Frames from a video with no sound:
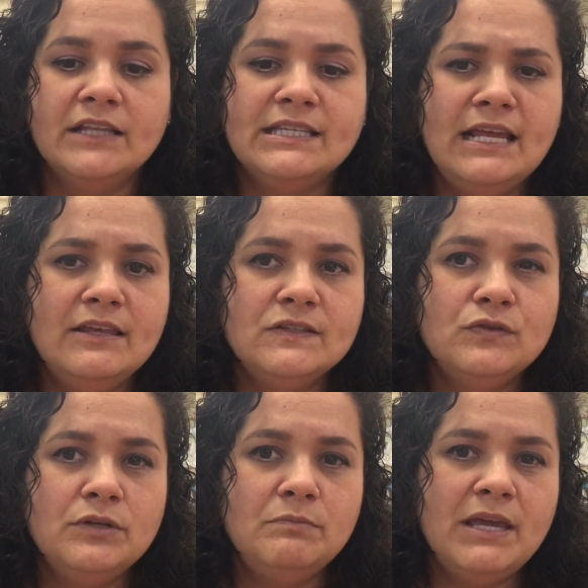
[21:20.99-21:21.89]
Today the
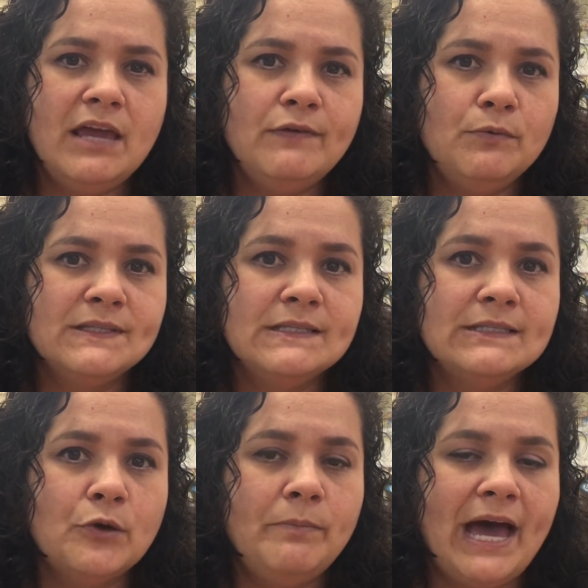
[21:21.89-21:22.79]
student behavior wasn't
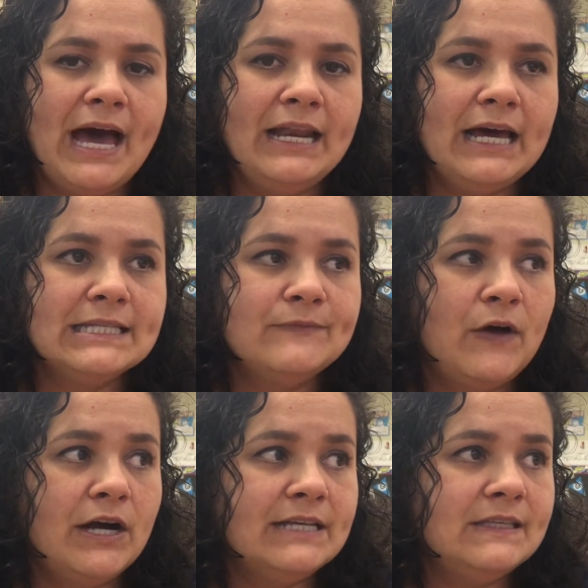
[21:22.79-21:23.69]
so bad as
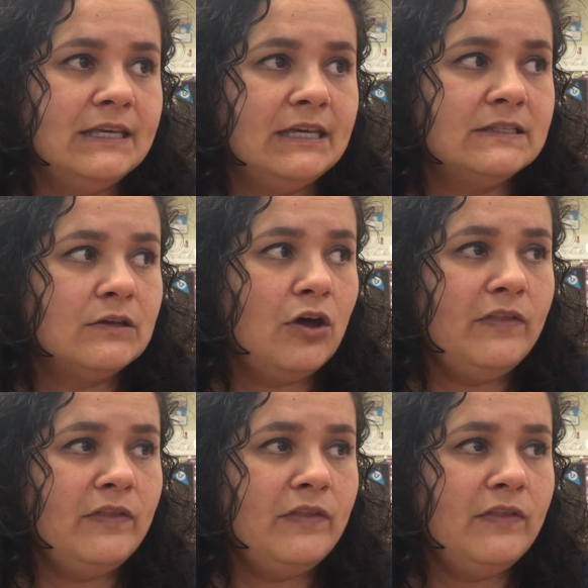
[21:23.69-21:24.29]
far as the kids go.